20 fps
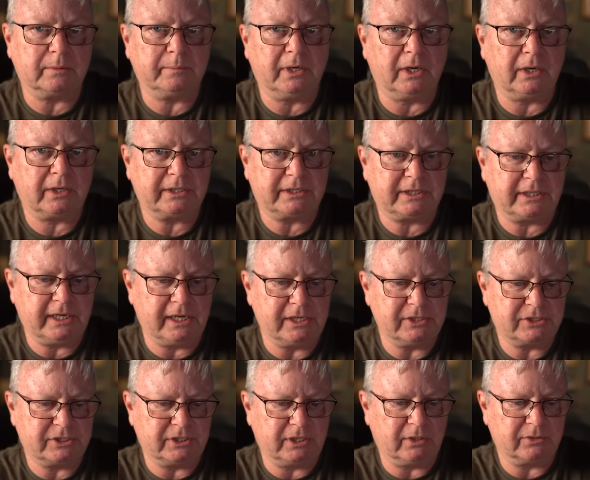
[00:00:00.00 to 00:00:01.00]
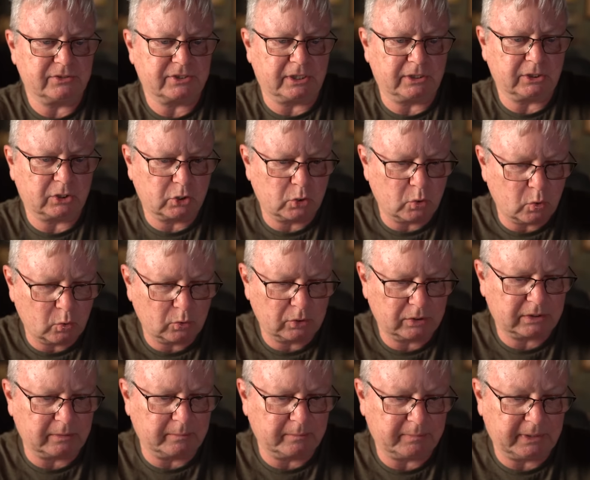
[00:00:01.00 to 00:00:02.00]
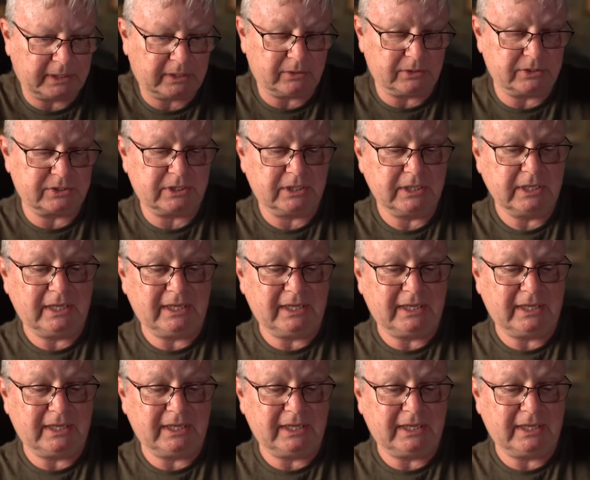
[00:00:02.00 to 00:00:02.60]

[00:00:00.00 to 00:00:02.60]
market in N G Os and cornered them because